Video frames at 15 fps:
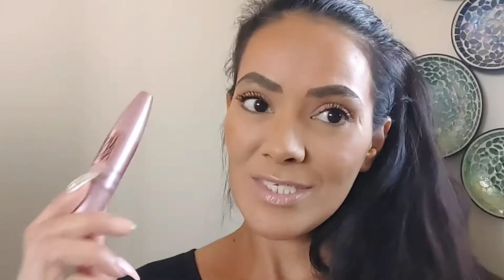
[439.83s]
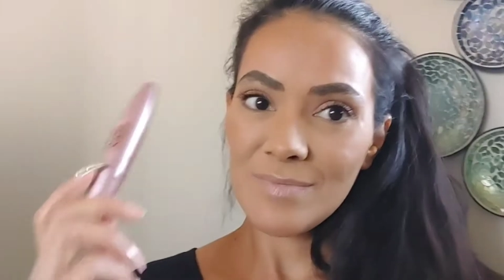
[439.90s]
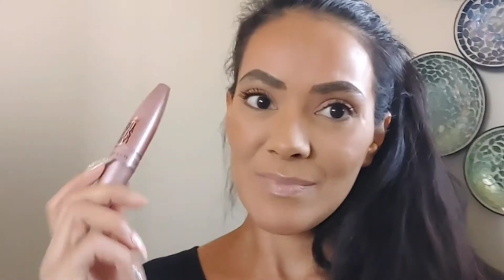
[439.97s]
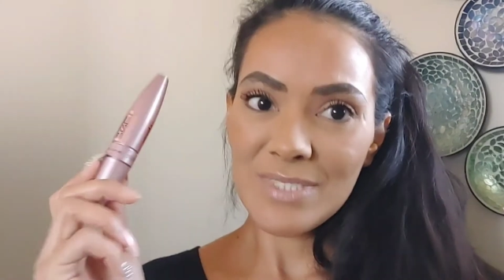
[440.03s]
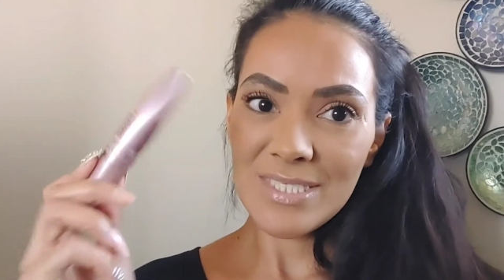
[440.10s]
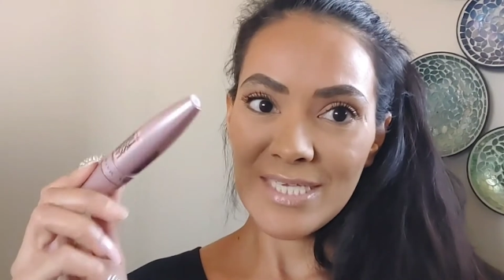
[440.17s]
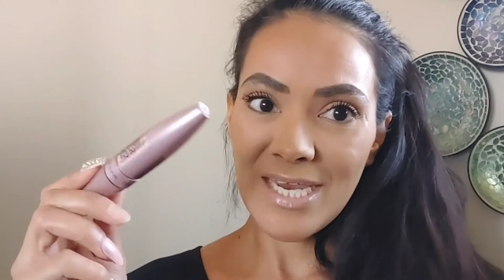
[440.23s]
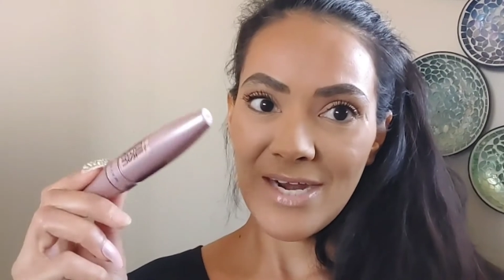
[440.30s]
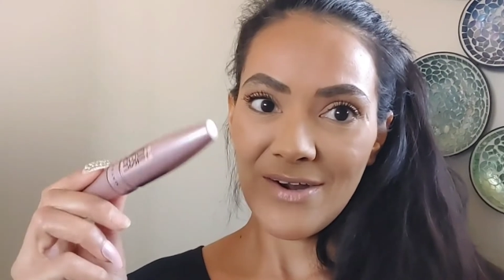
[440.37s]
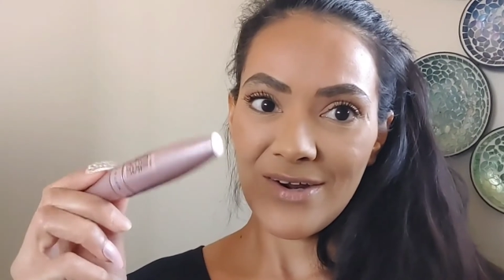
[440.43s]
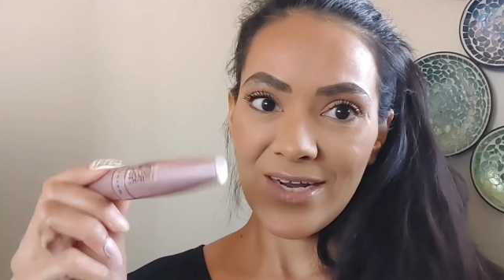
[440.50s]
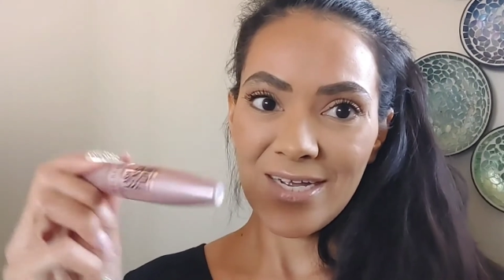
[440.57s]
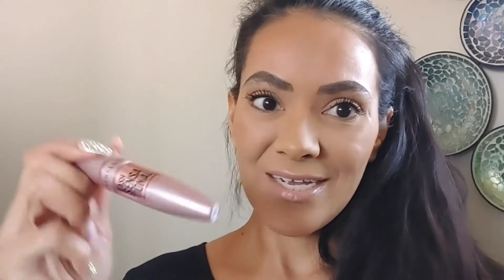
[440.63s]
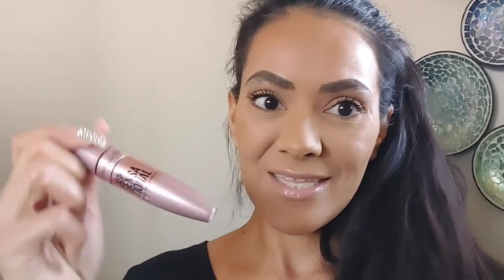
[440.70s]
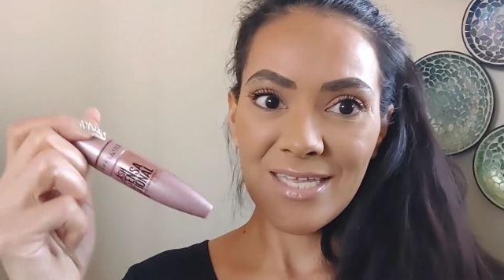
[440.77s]
out some
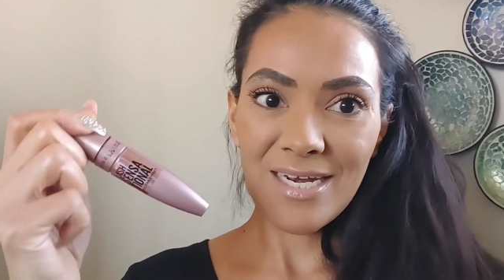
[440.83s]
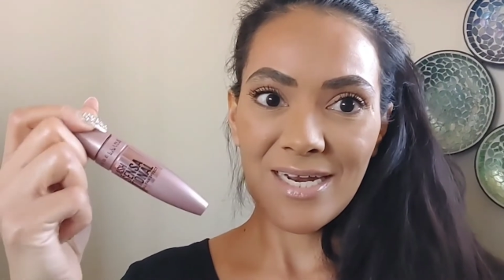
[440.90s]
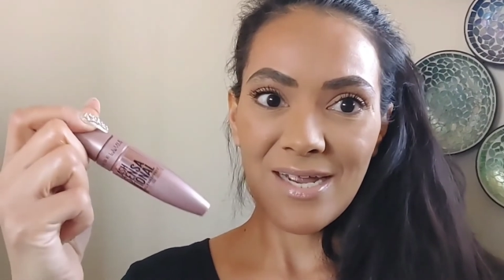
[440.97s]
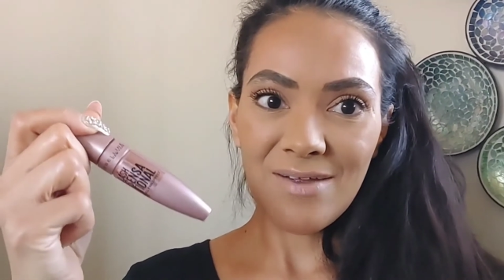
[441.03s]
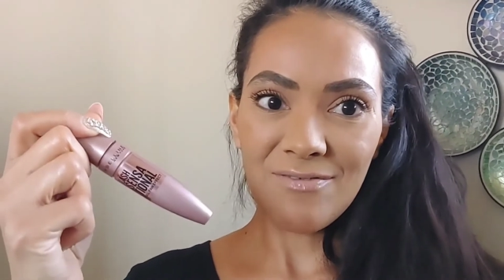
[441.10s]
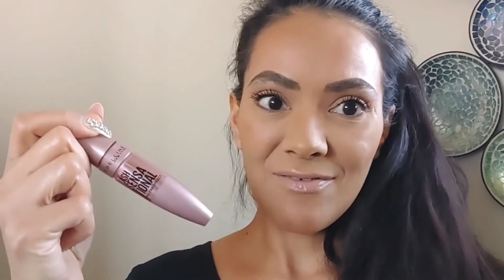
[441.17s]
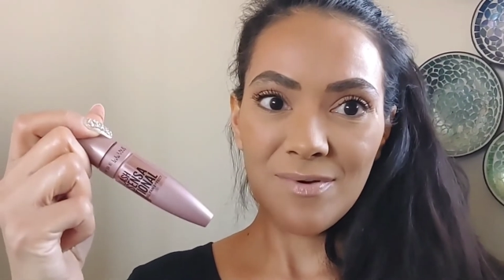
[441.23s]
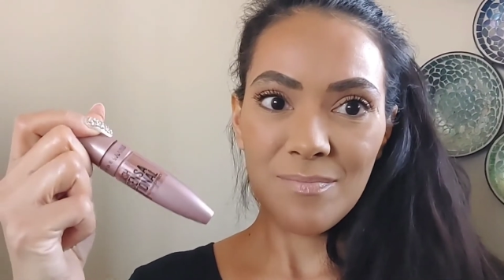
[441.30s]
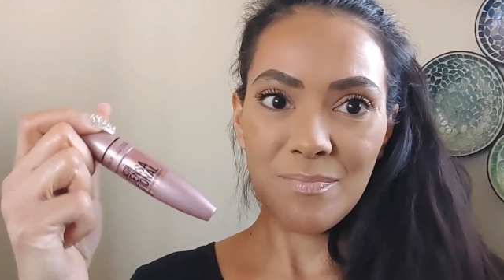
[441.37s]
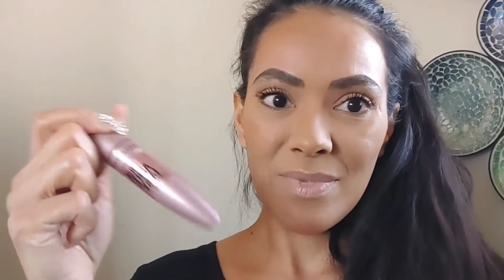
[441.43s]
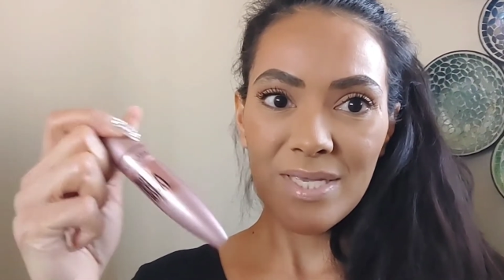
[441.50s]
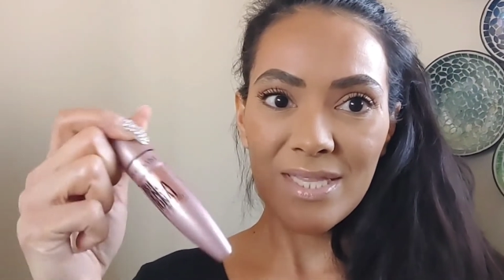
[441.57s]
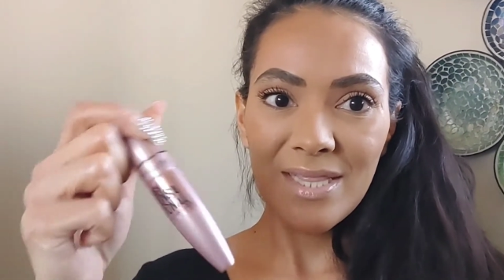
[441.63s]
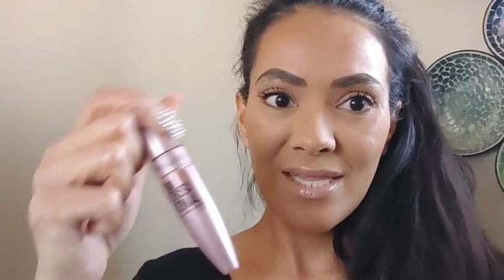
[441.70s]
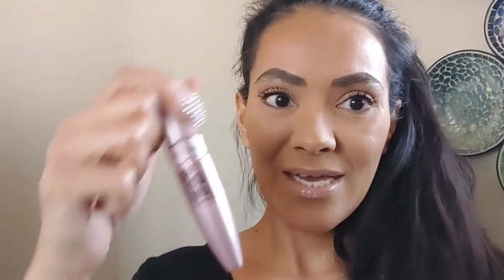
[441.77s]
mascara that I got from Big